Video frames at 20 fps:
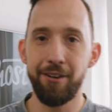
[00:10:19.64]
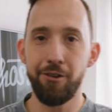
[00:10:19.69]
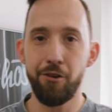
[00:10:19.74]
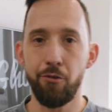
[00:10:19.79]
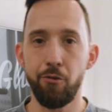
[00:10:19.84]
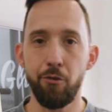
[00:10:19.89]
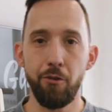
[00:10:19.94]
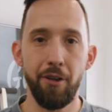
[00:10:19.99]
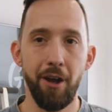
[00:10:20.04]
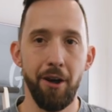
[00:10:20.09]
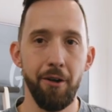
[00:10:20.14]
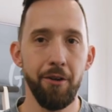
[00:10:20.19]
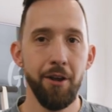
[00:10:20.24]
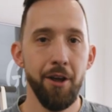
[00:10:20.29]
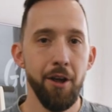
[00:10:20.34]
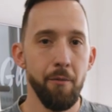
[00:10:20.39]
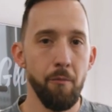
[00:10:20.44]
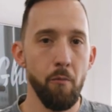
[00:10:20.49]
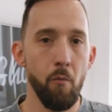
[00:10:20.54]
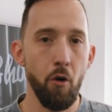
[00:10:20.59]
it cool down
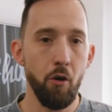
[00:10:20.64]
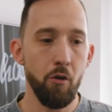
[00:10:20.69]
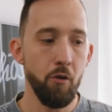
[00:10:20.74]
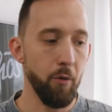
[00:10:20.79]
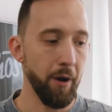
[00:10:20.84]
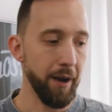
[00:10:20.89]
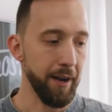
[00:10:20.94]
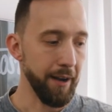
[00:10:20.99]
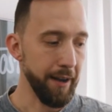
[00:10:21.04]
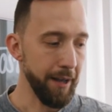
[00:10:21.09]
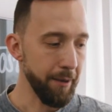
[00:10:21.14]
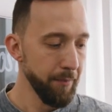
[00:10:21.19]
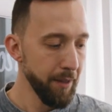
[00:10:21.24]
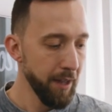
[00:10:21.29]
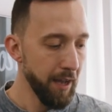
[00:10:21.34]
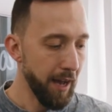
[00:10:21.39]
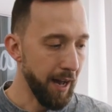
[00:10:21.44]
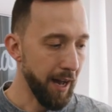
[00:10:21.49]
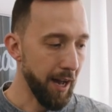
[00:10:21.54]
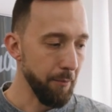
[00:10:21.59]
more quickly.
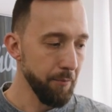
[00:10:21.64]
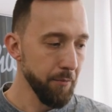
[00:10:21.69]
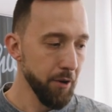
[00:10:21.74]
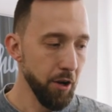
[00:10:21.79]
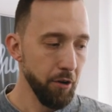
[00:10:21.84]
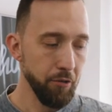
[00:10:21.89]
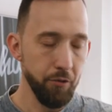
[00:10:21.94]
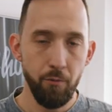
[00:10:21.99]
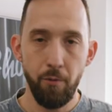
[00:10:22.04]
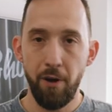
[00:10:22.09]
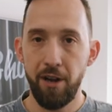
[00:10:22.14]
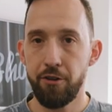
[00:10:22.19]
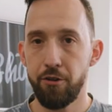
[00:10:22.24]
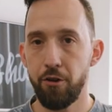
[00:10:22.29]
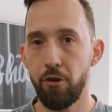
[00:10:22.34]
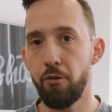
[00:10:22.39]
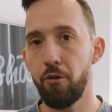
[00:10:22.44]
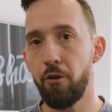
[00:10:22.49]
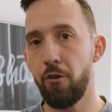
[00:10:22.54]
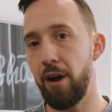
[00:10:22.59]
Um, Ghost White
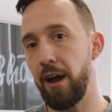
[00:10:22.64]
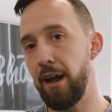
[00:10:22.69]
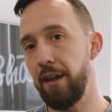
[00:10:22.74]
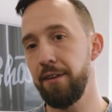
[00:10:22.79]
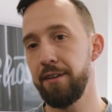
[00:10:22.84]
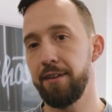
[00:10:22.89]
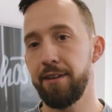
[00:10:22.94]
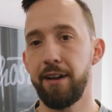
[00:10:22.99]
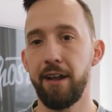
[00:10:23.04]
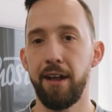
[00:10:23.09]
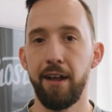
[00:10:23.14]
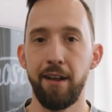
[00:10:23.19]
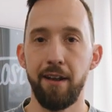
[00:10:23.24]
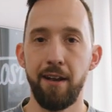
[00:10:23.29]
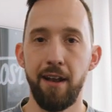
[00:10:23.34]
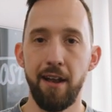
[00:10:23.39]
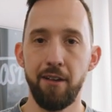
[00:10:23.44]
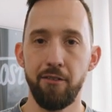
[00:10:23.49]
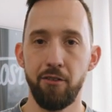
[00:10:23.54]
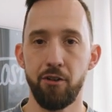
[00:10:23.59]
Toner and the
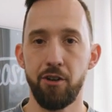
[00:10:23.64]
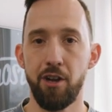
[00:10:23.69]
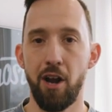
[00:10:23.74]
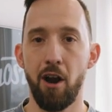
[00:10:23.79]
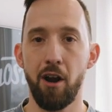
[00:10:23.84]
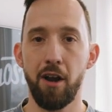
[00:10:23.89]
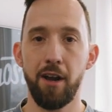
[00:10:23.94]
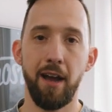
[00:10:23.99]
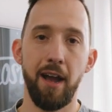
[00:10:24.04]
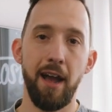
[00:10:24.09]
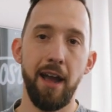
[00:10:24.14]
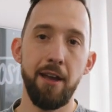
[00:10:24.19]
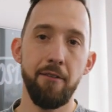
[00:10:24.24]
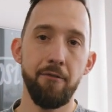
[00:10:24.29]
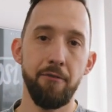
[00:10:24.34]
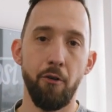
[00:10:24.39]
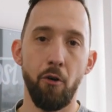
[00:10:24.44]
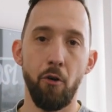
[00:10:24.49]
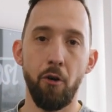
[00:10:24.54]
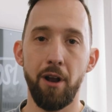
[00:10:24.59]
Laser Dark A
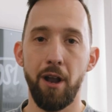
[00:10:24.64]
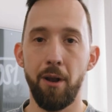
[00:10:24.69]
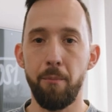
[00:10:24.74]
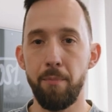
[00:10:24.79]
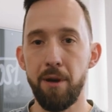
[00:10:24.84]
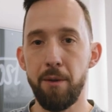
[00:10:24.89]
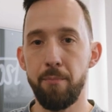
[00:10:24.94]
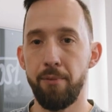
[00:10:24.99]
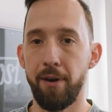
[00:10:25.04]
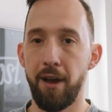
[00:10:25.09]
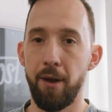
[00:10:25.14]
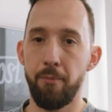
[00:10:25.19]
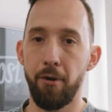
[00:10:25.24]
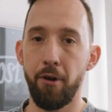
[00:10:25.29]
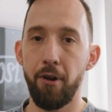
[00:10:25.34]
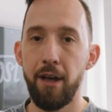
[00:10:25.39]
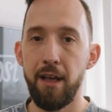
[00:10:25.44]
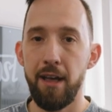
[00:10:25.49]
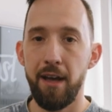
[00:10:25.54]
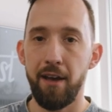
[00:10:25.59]
Foil and B
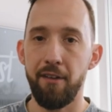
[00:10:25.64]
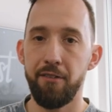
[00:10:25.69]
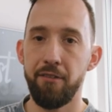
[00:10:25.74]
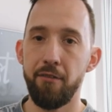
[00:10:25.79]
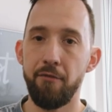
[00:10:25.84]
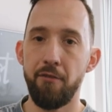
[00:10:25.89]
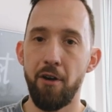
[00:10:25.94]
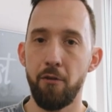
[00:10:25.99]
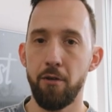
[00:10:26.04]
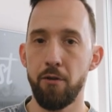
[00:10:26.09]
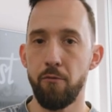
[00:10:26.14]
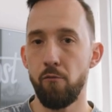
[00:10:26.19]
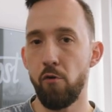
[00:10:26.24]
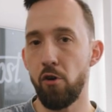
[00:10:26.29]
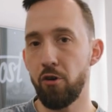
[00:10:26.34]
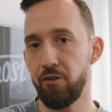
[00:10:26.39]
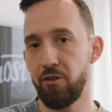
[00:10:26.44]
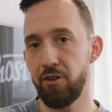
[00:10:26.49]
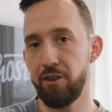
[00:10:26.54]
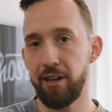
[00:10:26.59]
Paper is a very
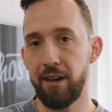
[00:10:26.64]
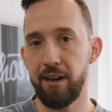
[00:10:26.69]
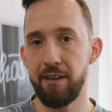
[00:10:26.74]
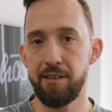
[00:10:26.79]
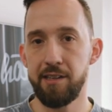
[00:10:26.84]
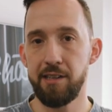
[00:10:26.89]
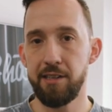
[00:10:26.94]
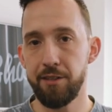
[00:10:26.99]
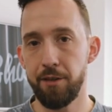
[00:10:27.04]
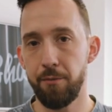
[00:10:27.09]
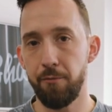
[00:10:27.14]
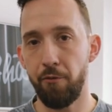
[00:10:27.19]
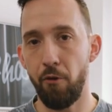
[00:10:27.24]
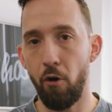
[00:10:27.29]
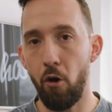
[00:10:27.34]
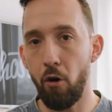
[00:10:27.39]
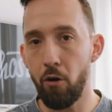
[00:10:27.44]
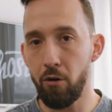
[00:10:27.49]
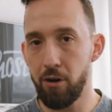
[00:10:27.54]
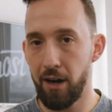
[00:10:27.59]
versatile system
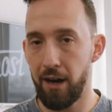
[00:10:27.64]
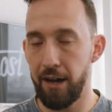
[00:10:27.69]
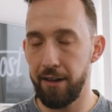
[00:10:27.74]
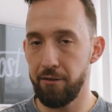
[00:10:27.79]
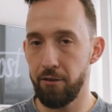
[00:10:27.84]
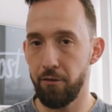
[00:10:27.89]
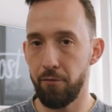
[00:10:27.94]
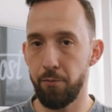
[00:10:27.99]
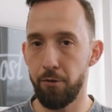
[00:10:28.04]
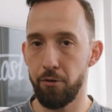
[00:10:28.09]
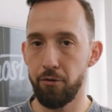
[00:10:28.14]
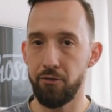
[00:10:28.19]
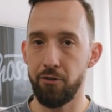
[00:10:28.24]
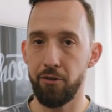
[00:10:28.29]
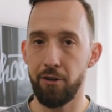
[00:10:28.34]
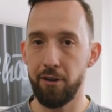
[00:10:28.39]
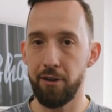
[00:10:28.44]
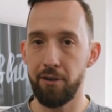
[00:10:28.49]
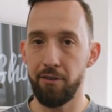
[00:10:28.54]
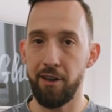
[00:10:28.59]
for all kinds of
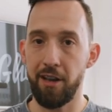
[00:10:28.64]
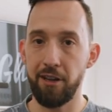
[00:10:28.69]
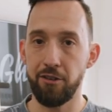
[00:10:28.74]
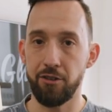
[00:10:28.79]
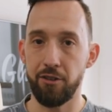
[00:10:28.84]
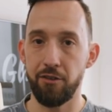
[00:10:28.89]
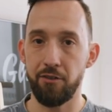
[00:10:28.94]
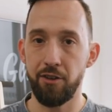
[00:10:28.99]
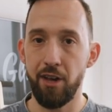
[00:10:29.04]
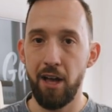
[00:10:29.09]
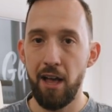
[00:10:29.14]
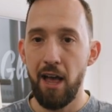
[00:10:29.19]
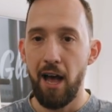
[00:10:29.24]
personalizations.